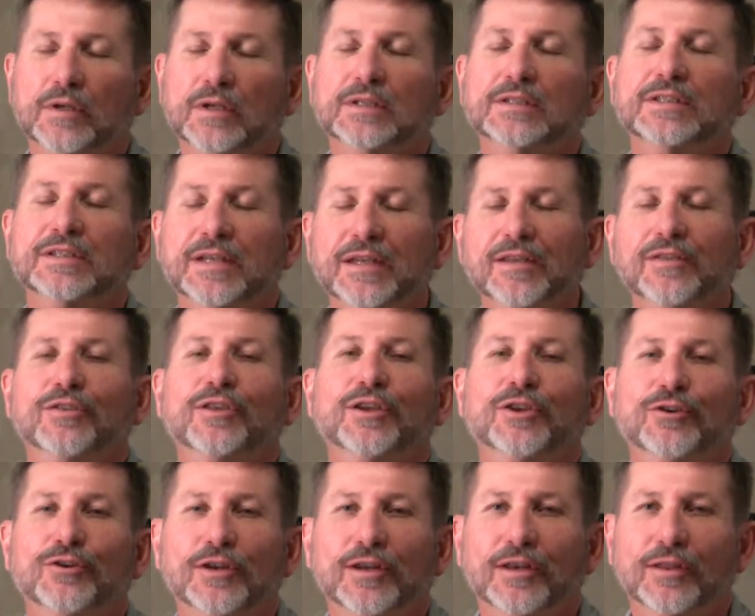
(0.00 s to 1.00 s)
The second
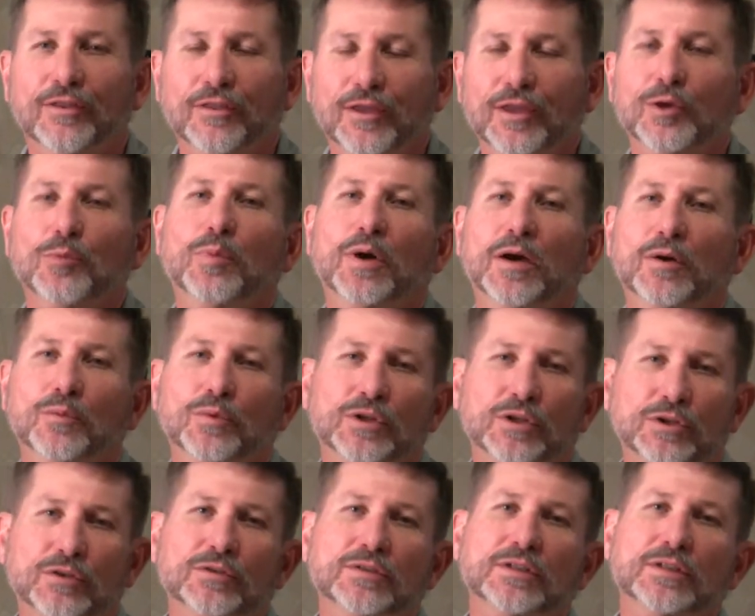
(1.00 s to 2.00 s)
thing you need to think about
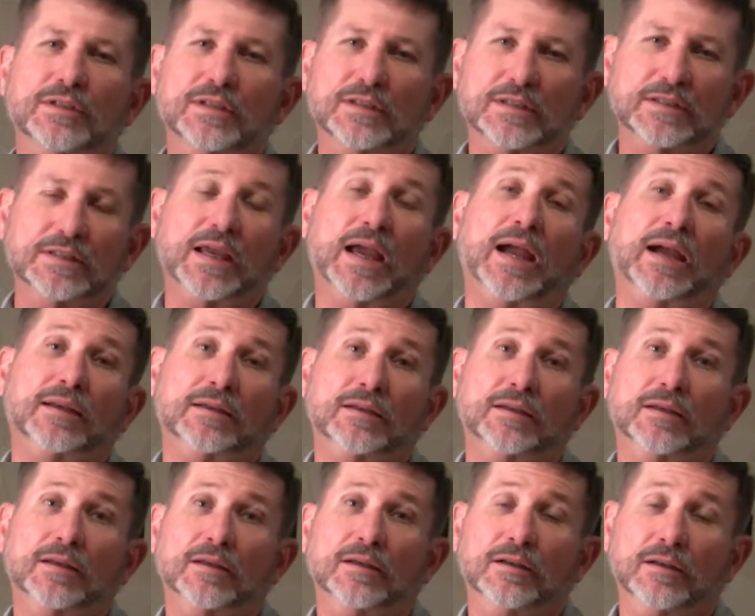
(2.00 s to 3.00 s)
when using this
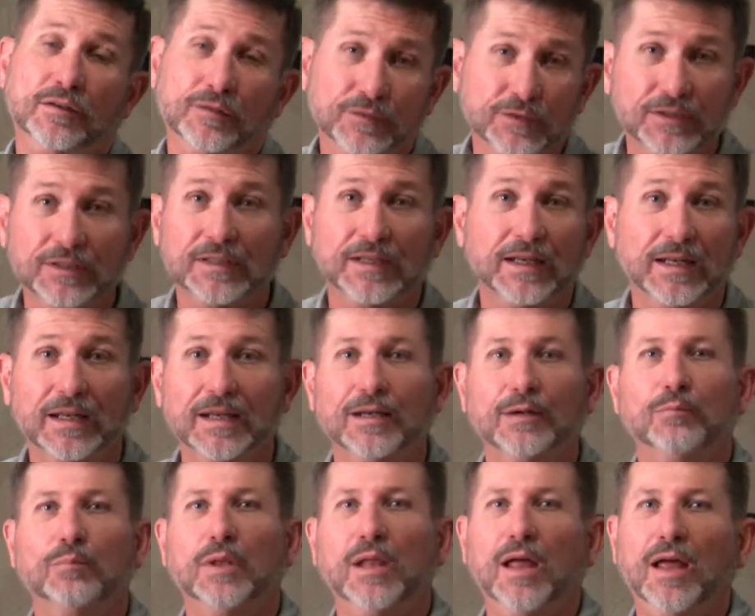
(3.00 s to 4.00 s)
tactic of sitting at
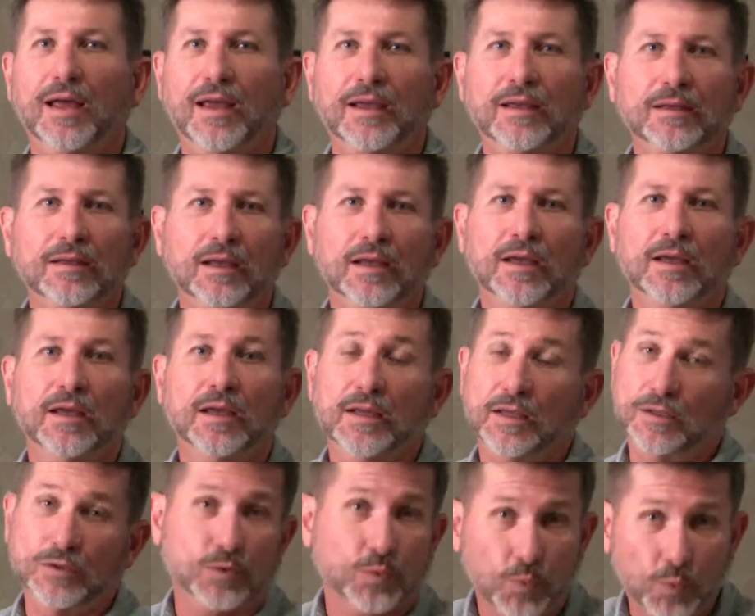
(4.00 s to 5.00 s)
a blind
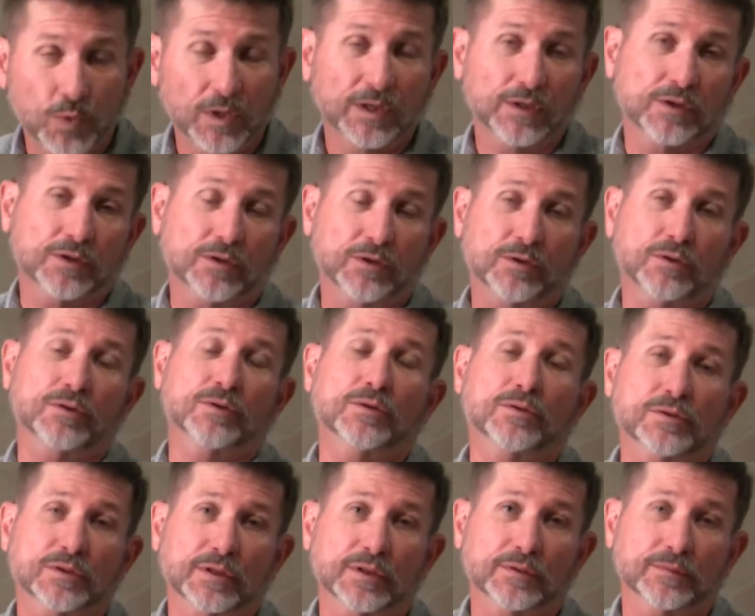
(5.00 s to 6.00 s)
is, when do you
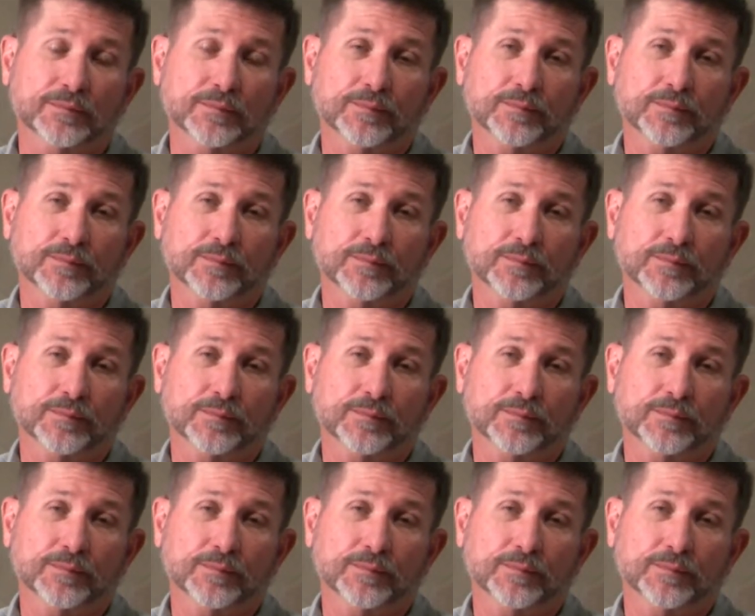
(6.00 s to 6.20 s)
use it?